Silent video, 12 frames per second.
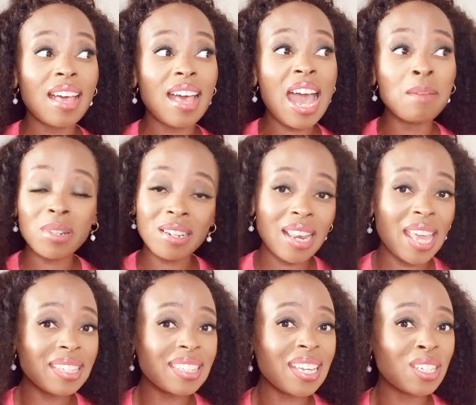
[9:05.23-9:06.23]
I'm
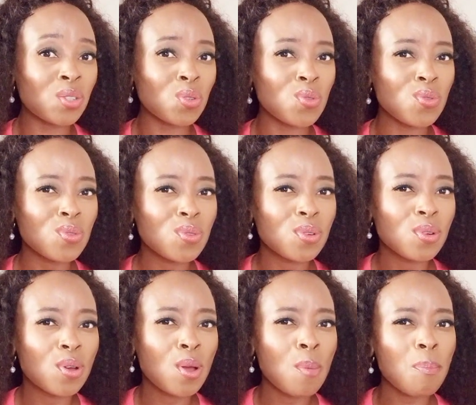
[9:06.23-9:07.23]
related to.
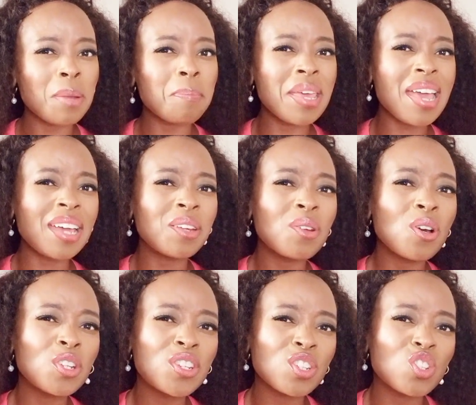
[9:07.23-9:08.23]
But may I
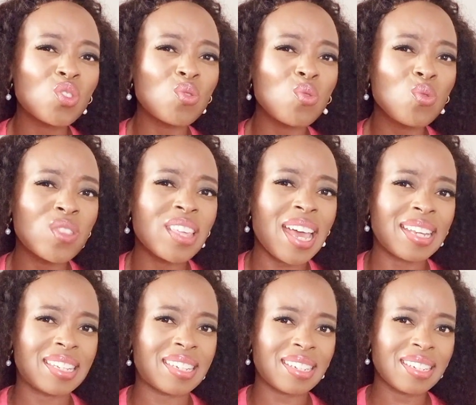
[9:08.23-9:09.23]
not do
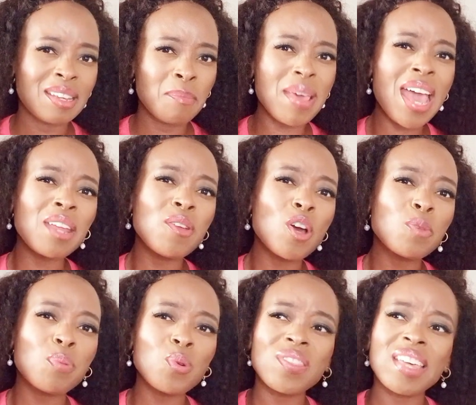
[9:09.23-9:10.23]
that. May I not
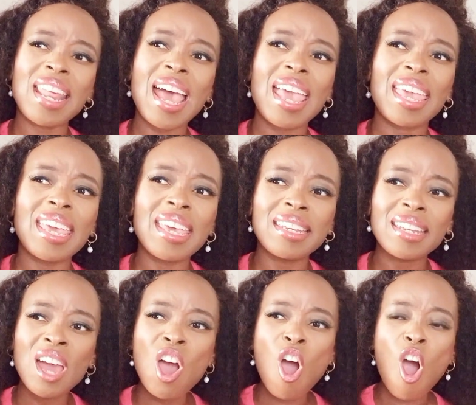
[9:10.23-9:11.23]
put that ahead
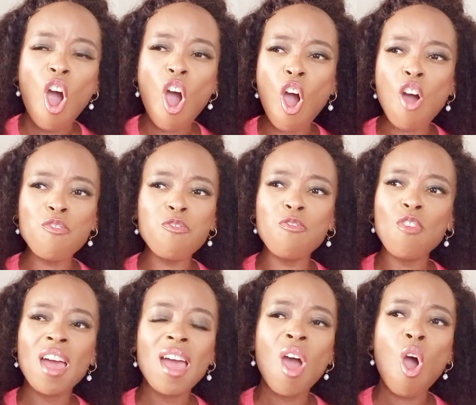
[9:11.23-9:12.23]
of
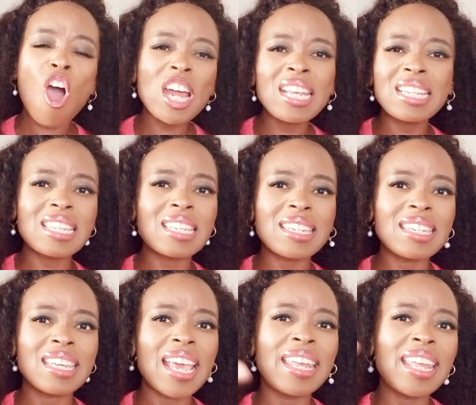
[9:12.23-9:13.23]

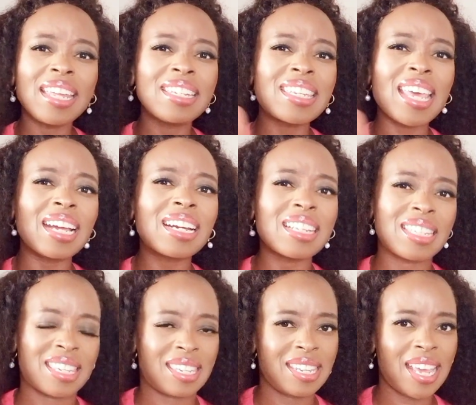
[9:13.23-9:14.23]
honesty and
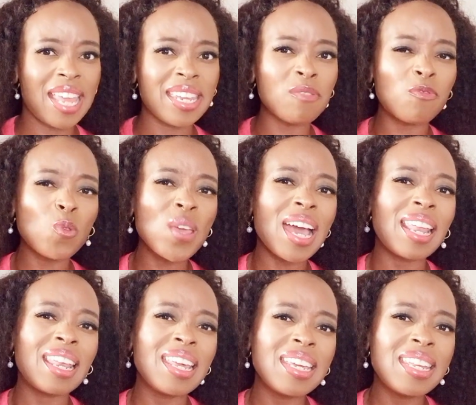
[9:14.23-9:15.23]
integrity. And if we are
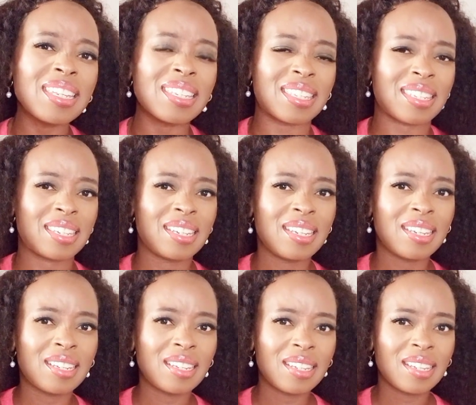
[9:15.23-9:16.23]
leaders
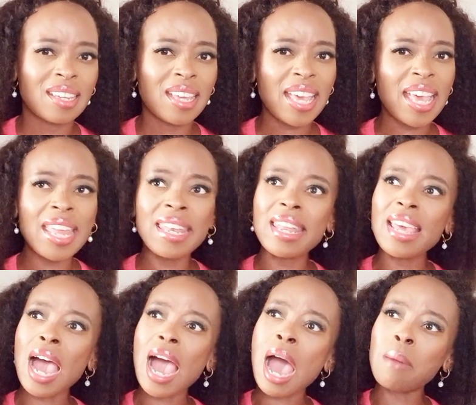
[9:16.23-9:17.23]
and
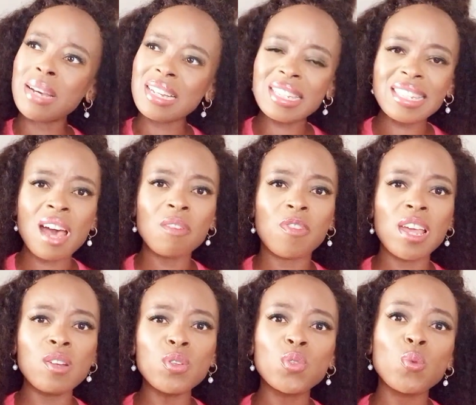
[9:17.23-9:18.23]
amongst our
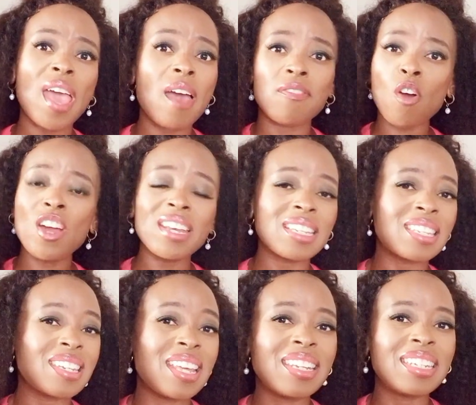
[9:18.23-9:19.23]
values we have
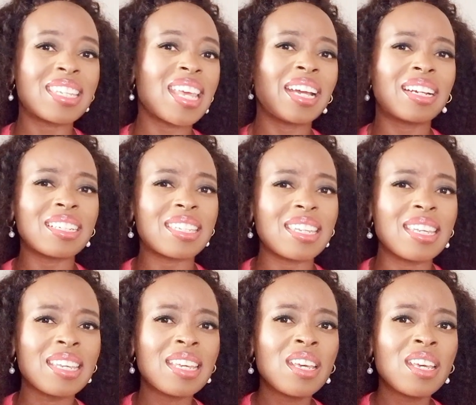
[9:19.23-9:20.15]
honesty and integrity,